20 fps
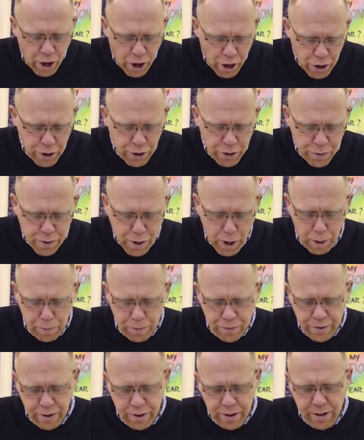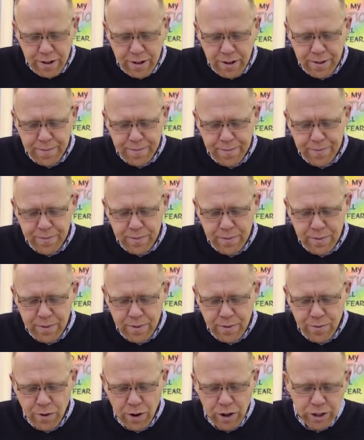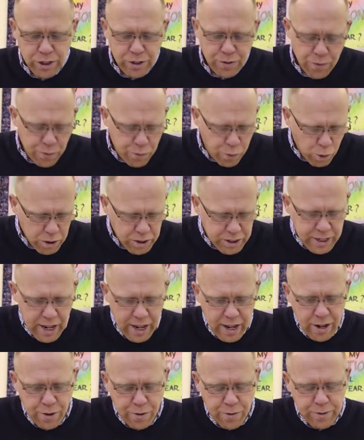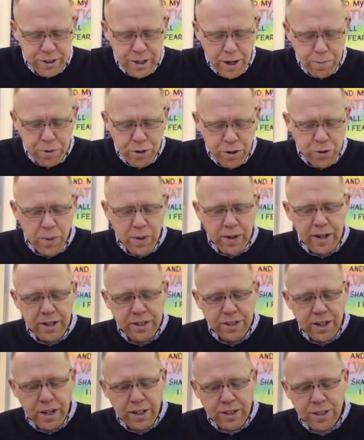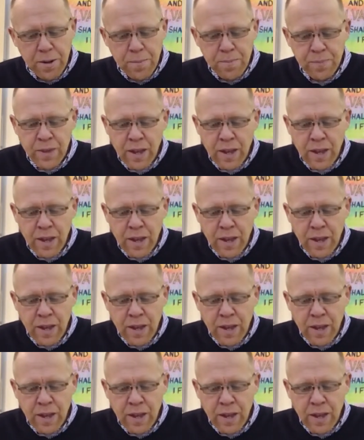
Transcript: out of comfort. Verse 14 of chapter 26.